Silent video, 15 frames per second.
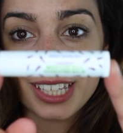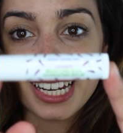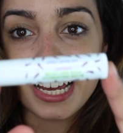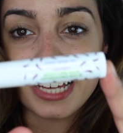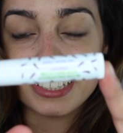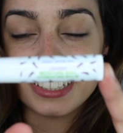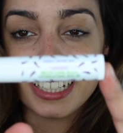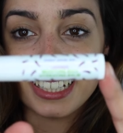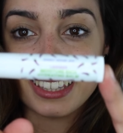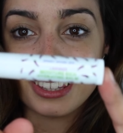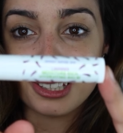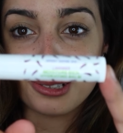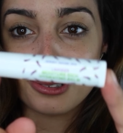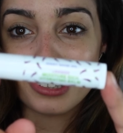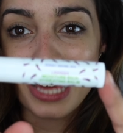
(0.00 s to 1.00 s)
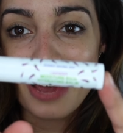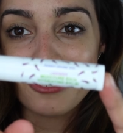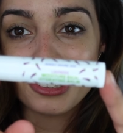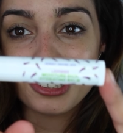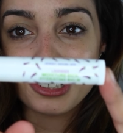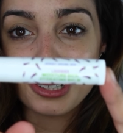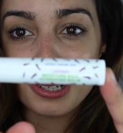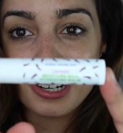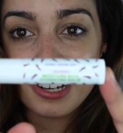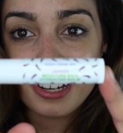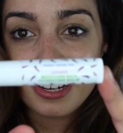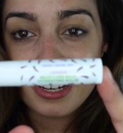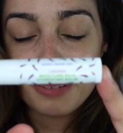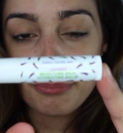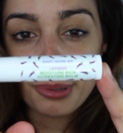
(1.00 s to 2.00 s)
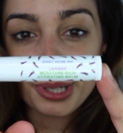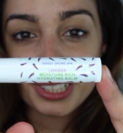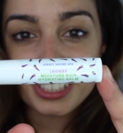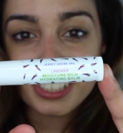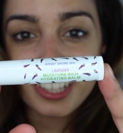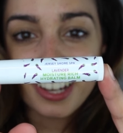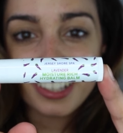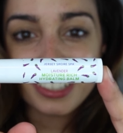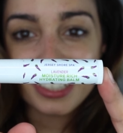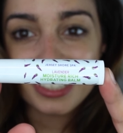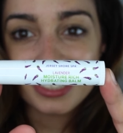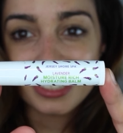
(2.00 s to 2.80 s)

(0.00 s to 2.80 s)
that it has like little lavender prints on it.